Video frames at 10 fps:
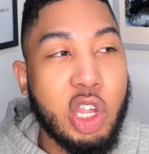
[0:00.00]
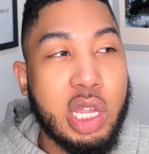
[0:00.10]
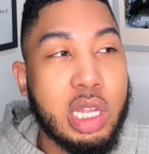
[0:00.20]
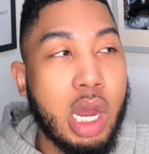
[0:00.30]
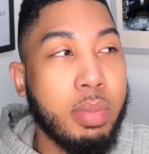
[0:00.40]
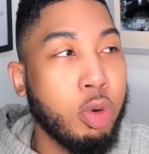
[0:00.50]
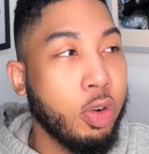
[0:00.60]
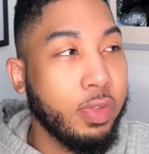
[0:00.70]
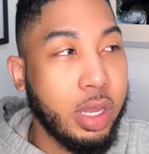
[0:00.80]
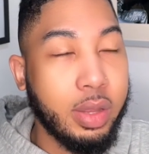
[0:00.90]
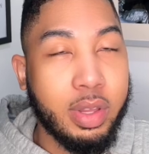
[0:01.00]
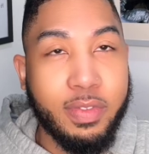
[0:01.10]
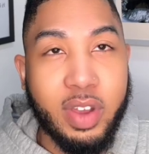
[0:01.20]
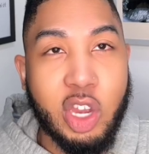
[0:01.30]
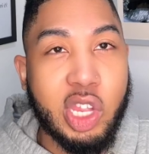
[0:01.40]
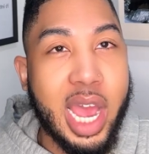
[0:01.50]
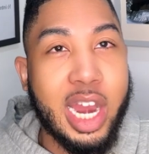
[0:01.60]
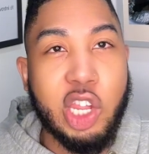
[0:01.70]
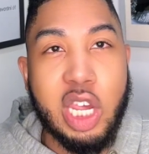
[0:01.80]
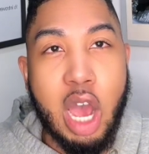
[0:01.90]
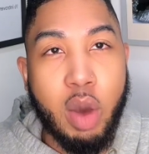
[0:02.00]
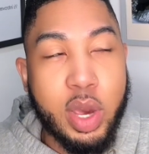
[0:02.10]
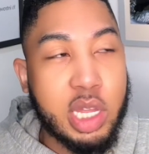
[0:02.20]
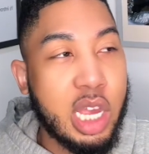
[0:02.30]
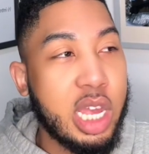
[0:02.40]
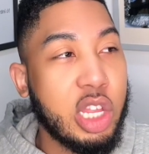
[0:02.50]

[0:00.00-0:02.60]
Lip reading: She's going to move the finish line as she always does,